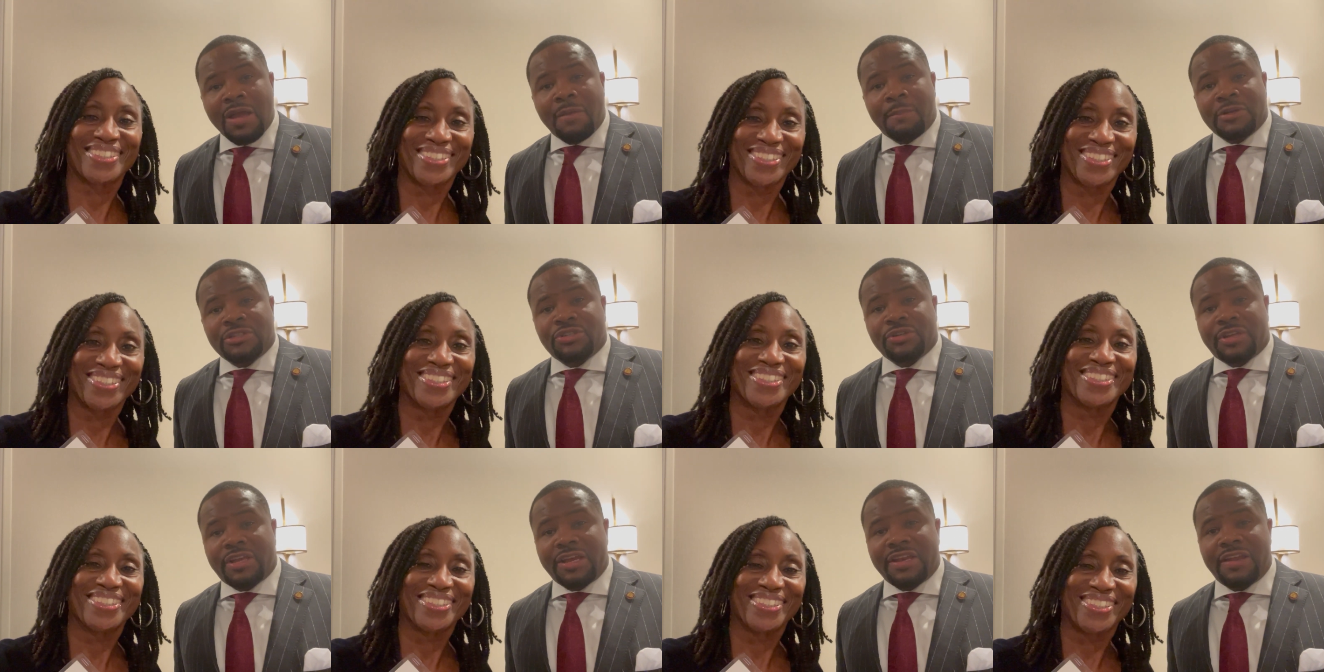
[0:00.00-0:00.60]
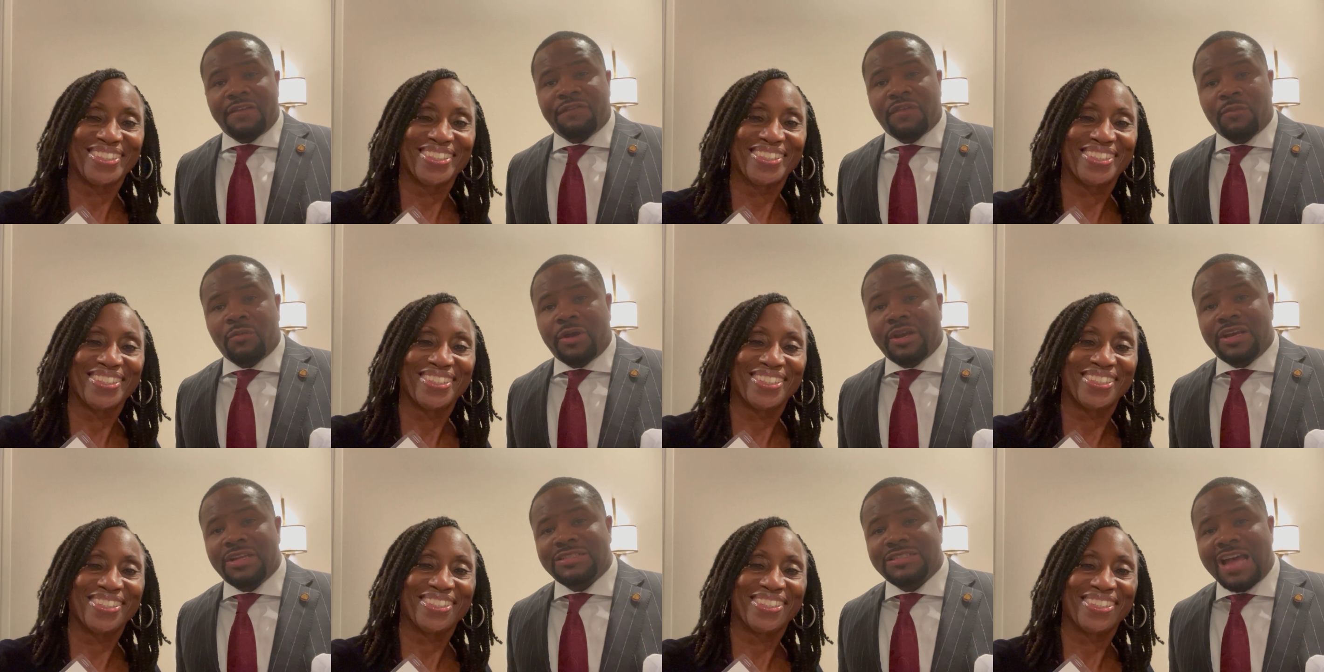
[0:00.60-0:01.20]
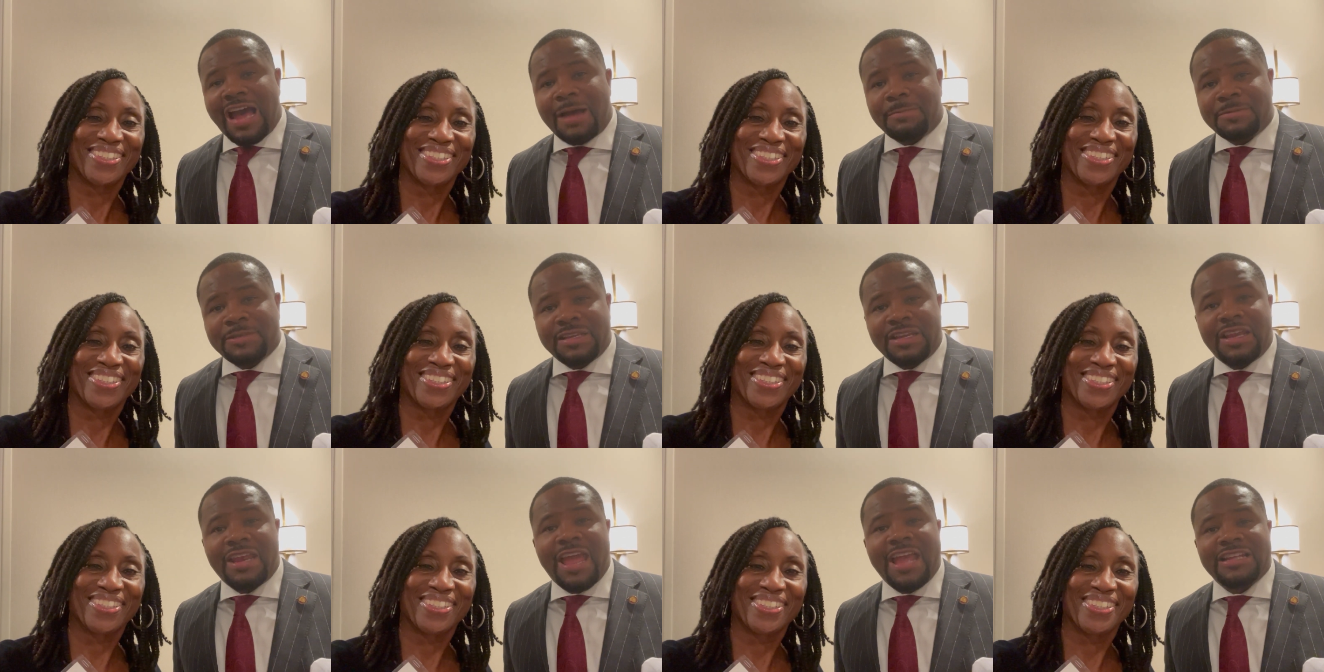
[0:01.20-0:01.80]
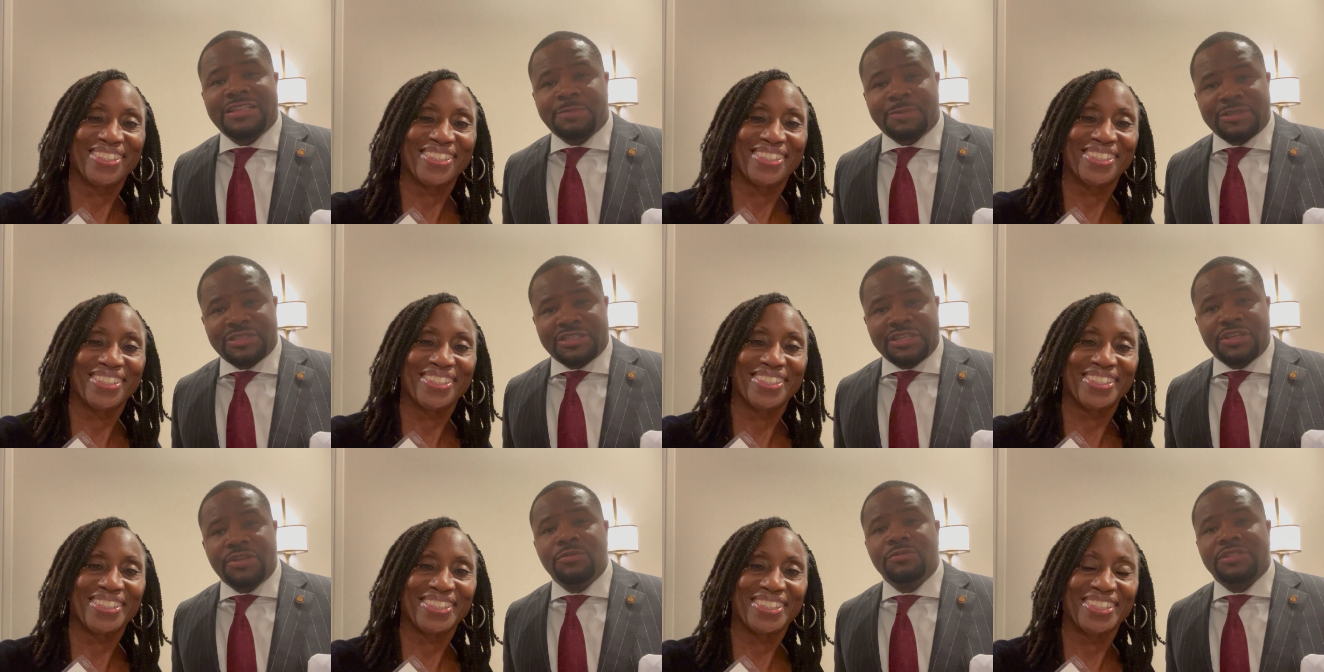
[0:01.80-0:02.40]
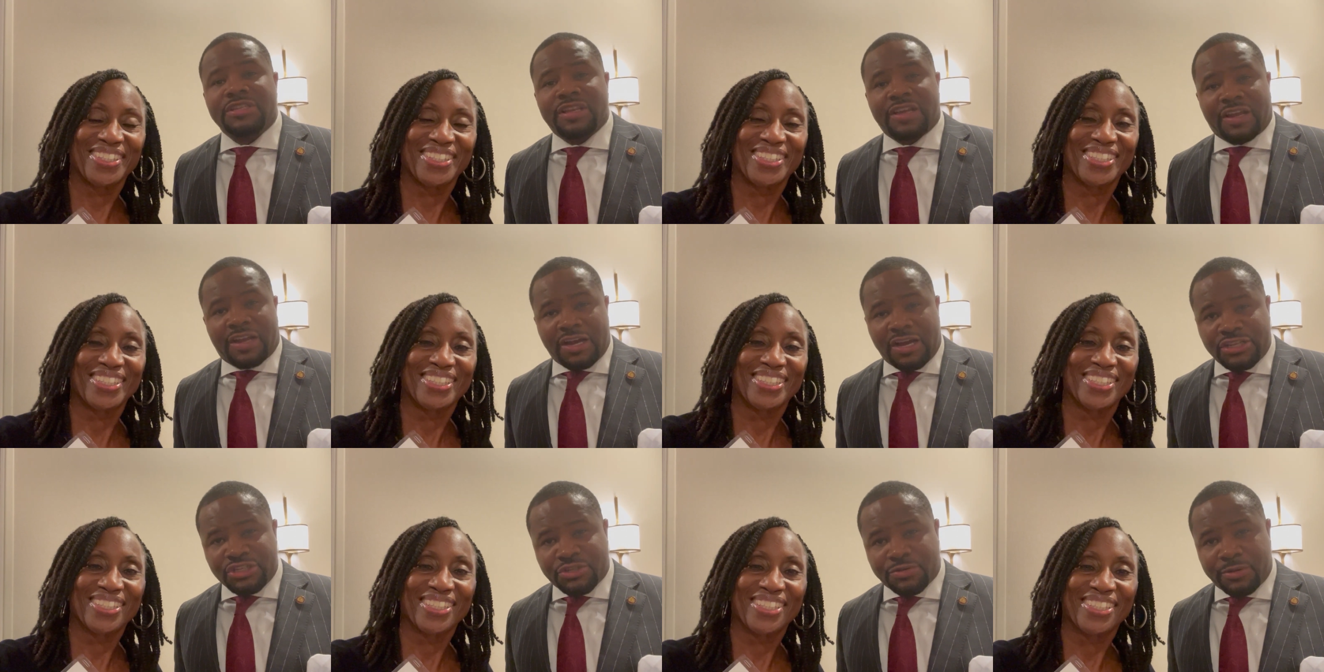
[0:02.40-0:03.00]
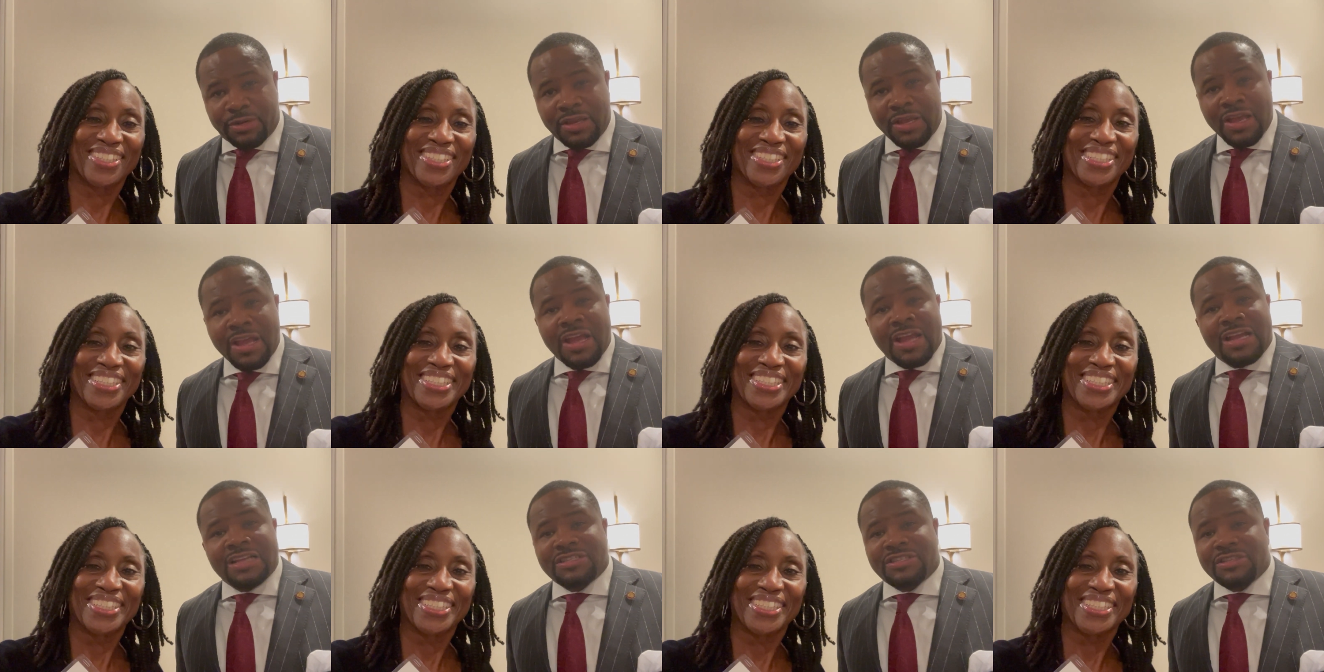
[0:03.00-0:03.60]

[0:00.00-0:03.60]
Speaker 1: But you're getting it from one of the top 10 HBCUs in the country. And